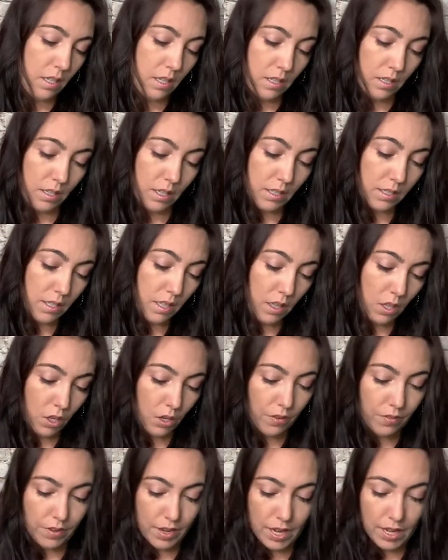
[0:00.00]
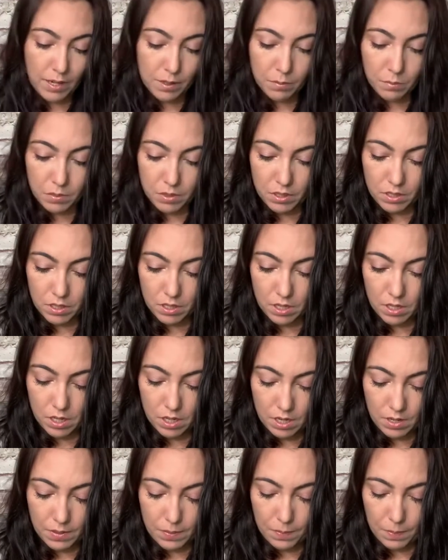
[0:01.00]
That's a lot of items.
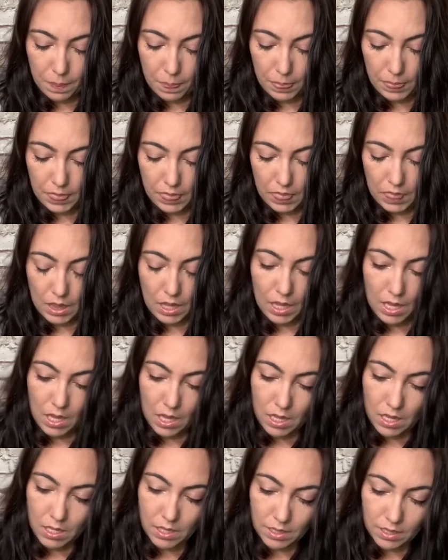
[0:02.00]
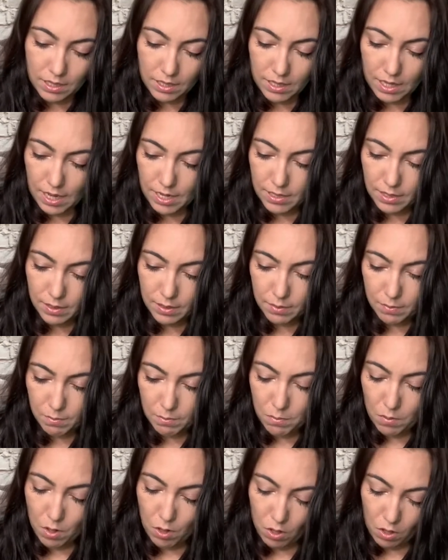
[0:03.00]
Size
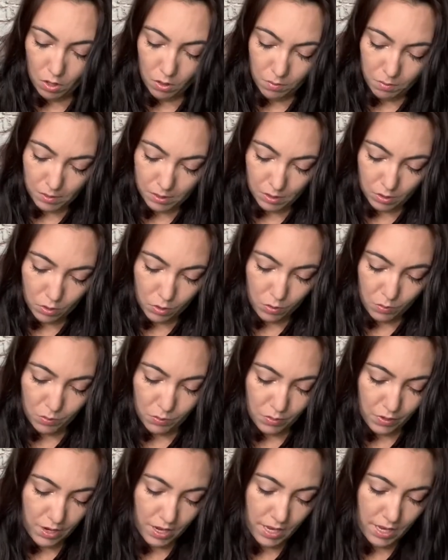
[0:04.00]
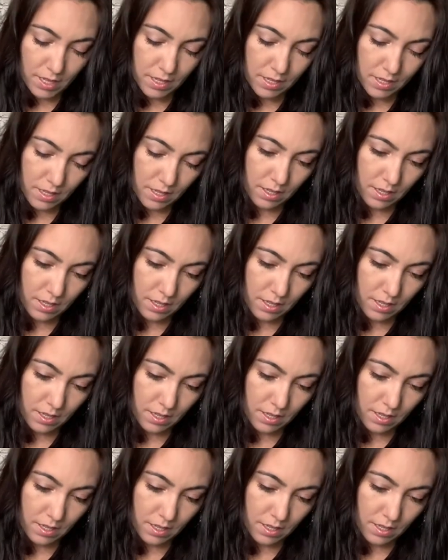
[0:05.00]
small, but no brand.